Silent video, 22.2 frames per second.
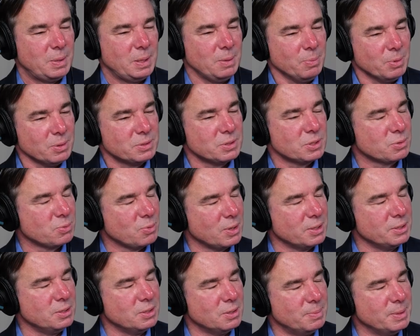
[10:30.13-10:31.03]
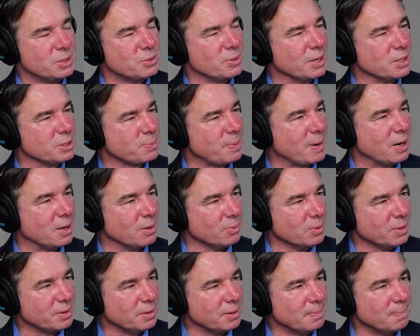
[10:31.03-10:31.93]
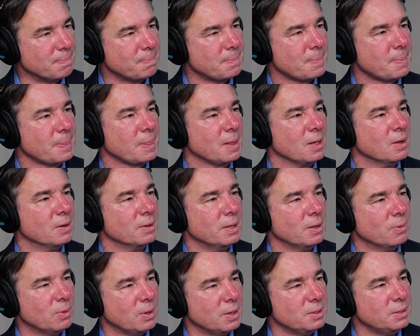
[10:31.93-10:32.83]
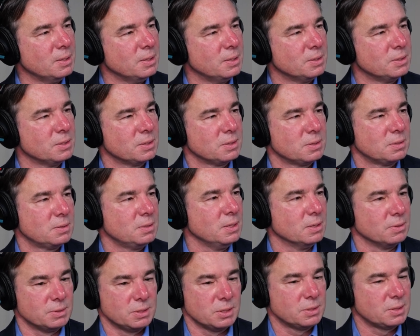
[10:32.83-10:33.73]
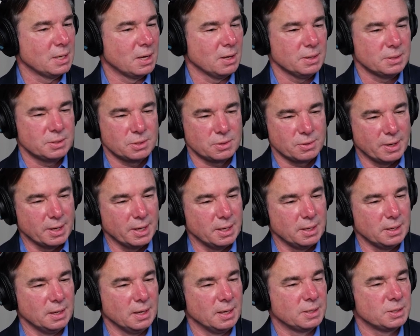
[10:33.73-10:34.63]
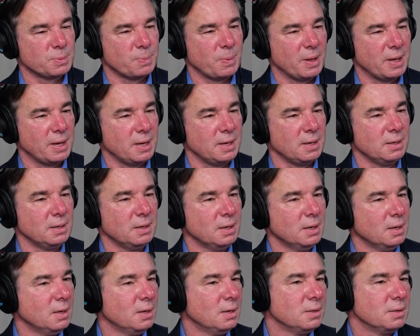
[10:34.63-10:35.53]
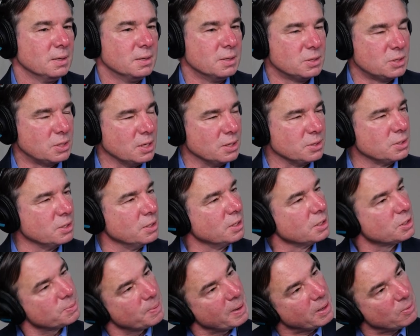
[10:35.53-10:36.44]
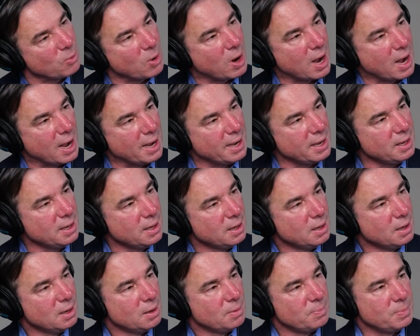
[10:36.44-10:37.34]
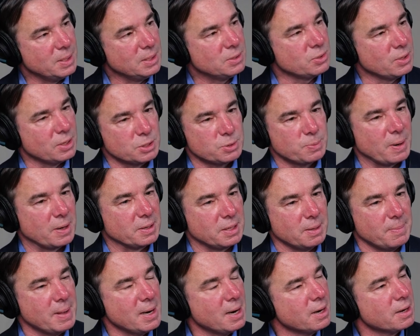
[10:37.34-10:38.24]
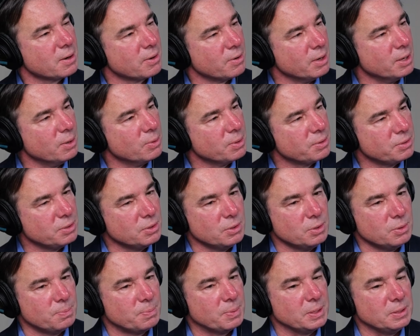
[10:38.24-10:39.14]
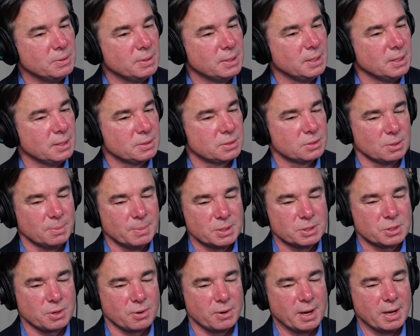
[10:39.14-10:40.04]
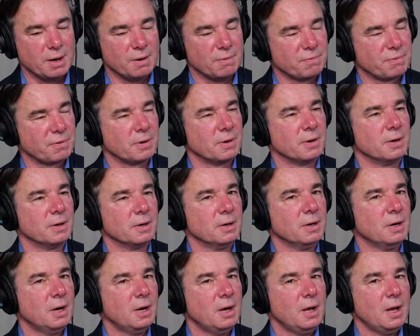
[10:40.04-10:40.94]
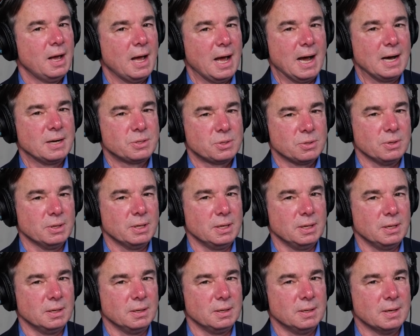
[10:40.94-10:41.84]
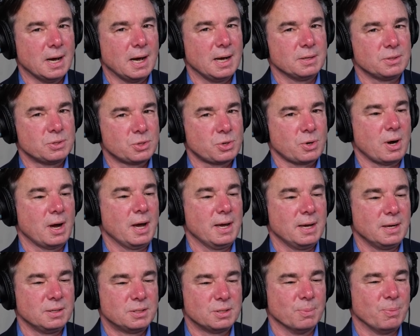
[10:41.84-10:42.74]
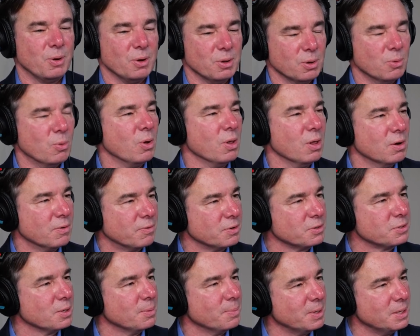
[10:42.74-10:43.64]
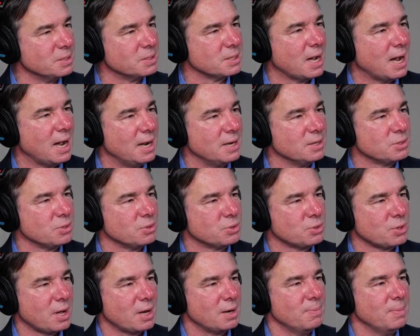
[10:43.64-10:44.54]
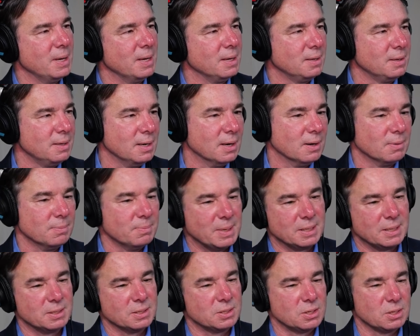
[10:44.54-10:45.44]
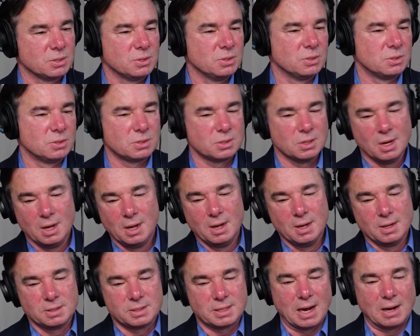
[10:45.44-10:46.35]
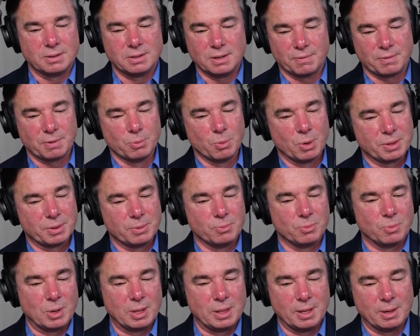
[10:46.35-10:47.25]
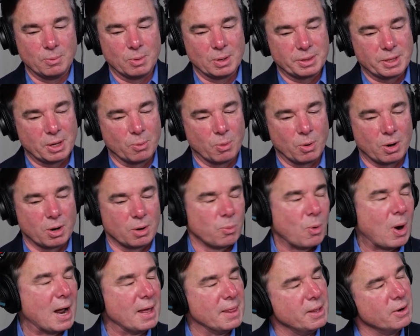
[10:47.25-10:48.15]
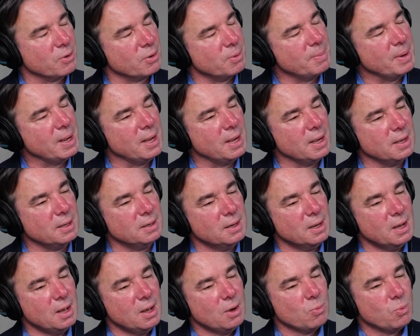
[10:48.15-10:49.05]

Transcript: People just want you to be transparent with them. They want you to just tell it straight, explain the decision, explain why, be transparent. They may not agree with you, but you get so much credit for actually not trying to pull the wool over somebody's eyes or try to make decisions sound different than what they were or why they were made.